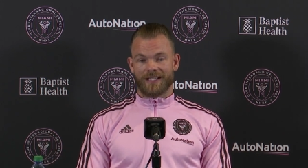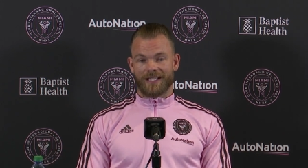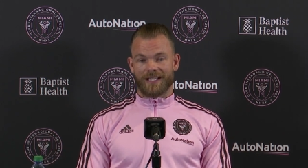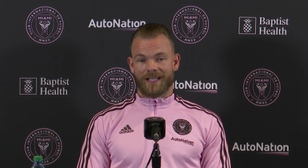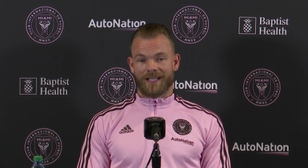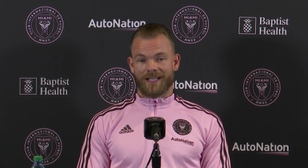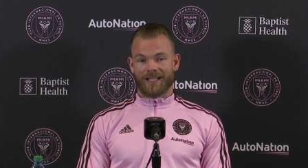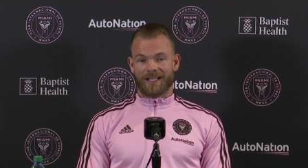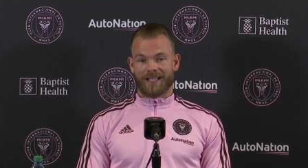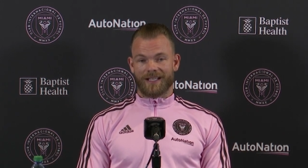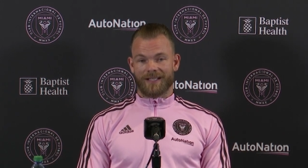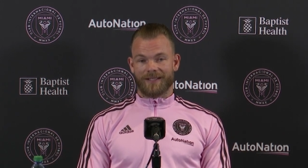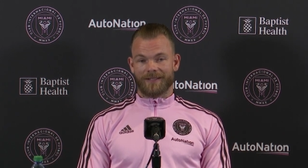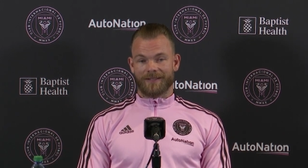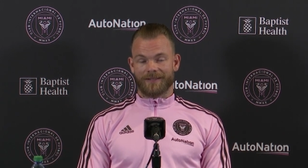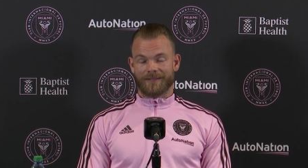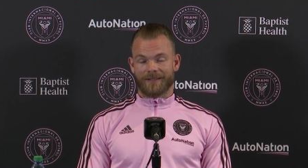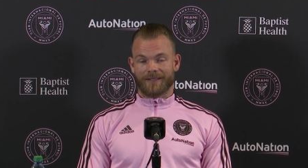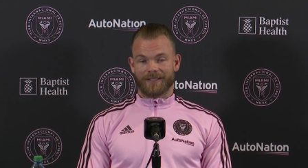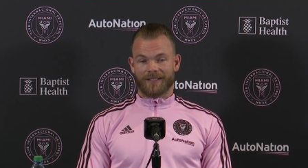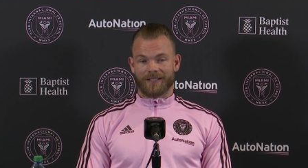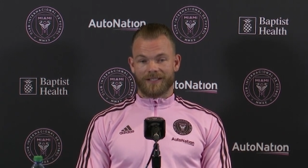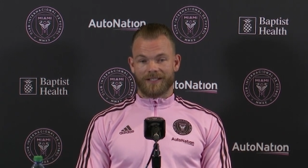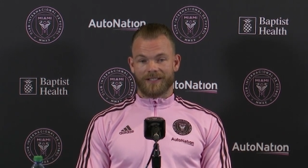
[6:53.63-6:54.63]
And
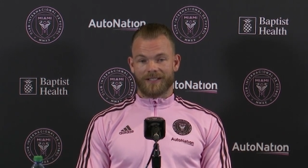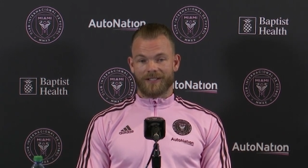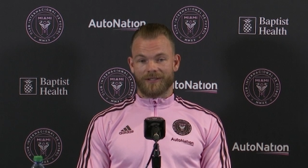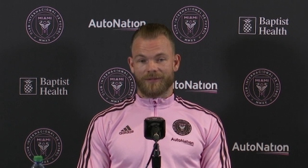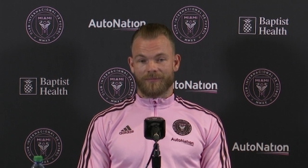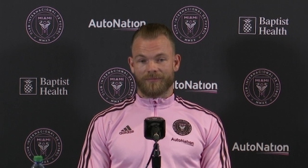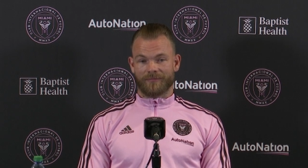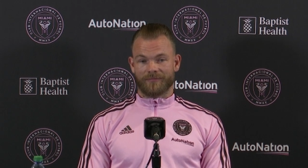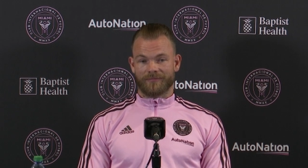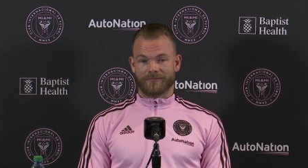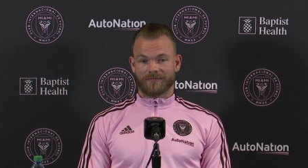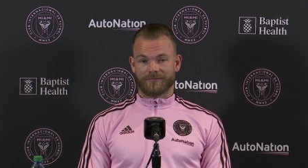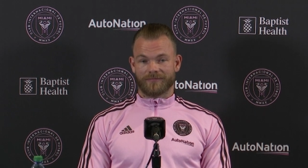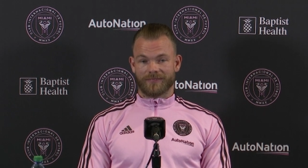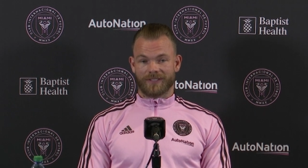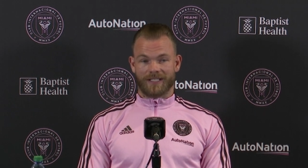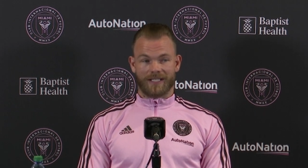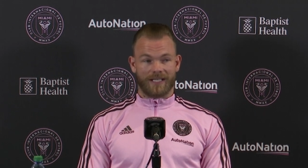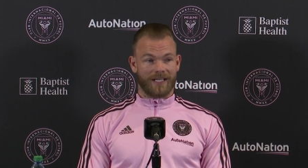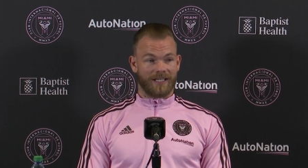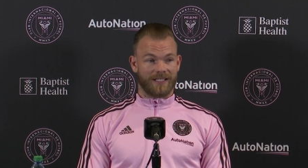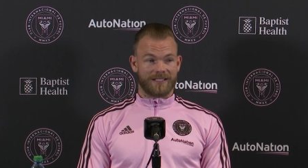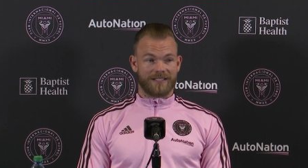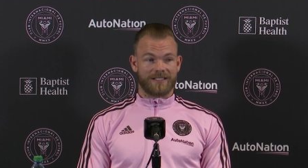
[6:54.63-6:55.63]

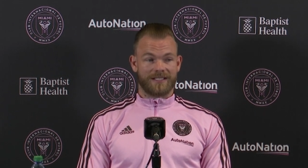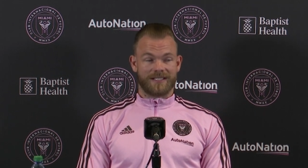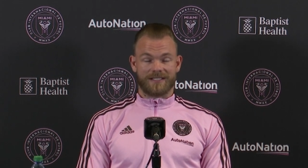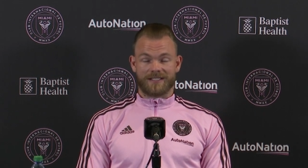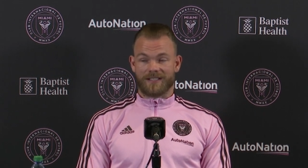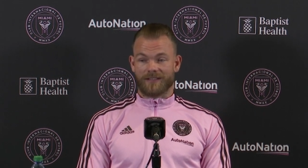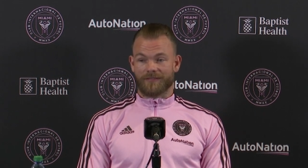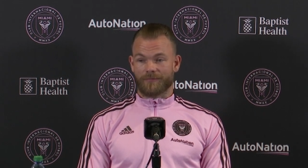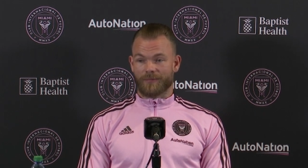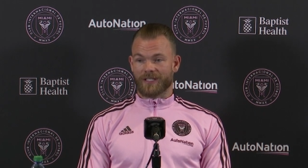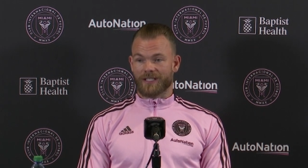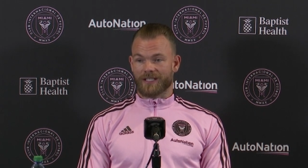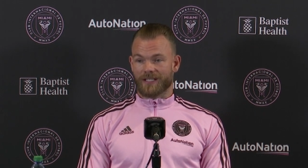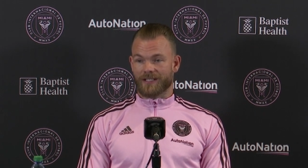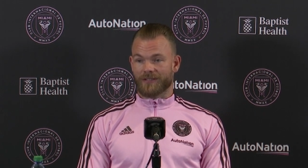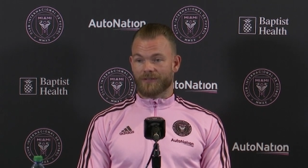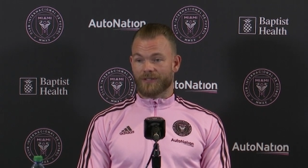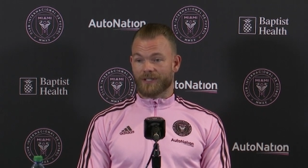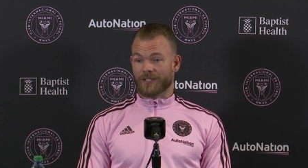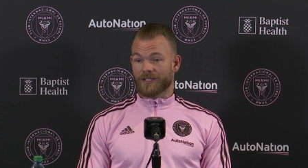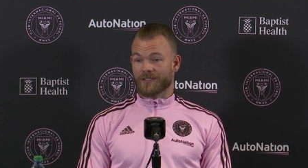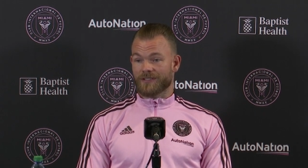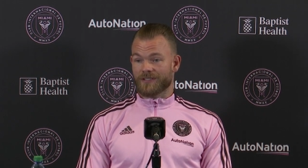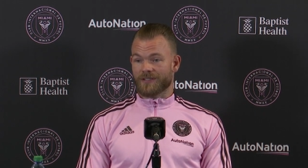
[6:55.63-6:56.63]
since I've been here,
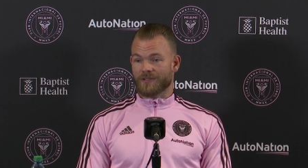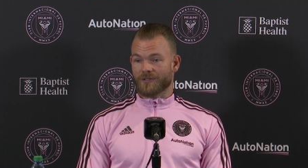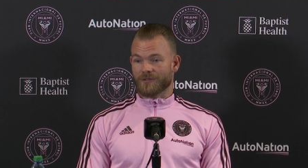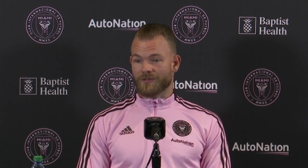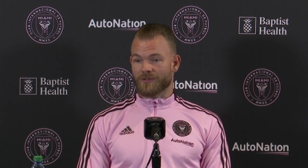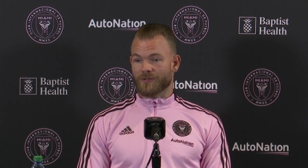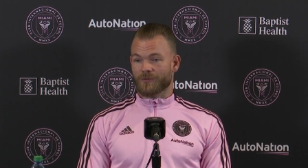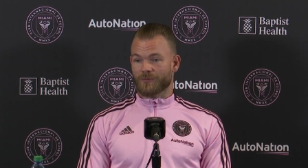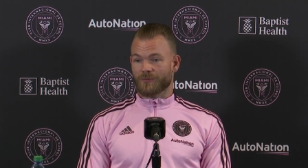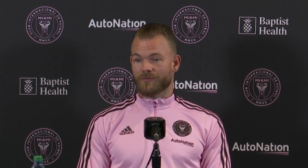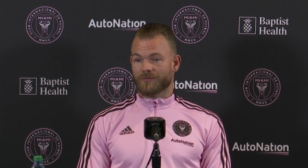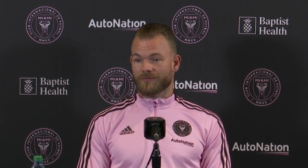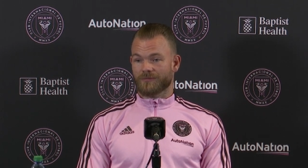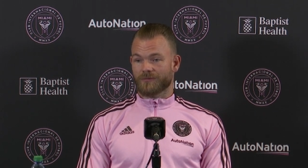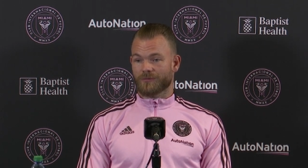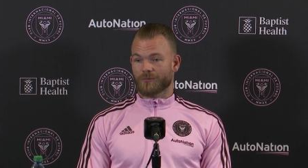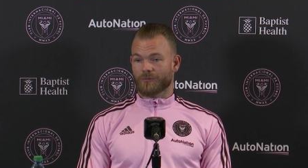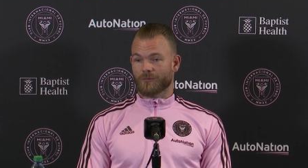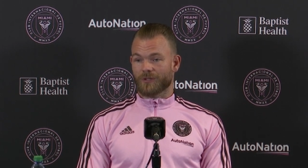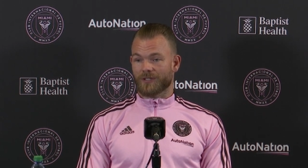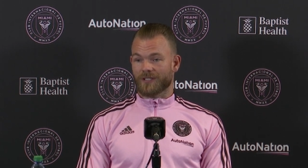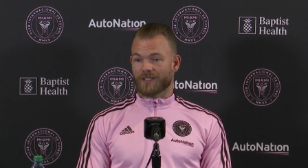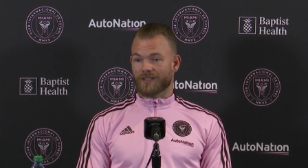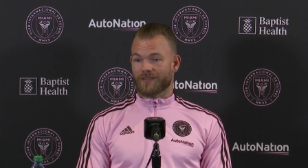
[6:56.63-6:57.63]
he's also
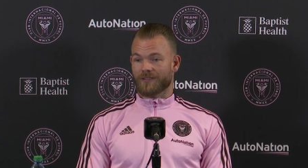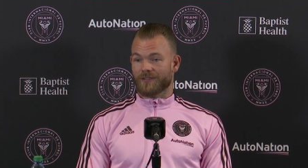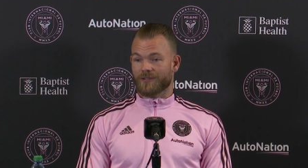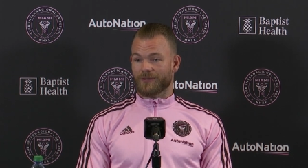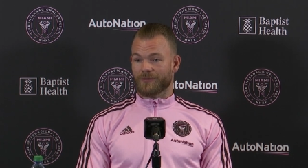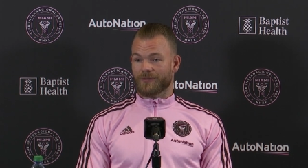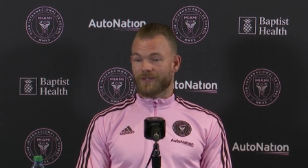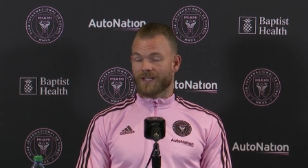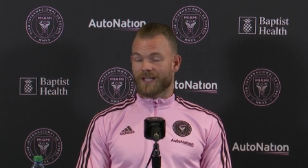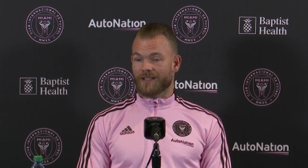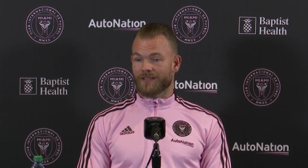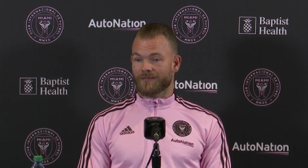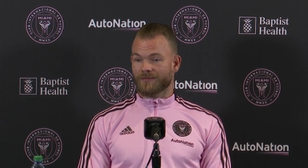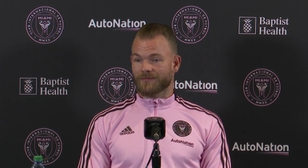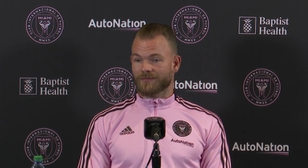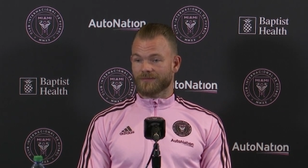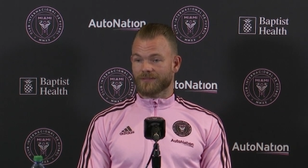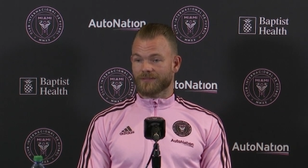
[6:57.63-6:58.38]
wanted to do that,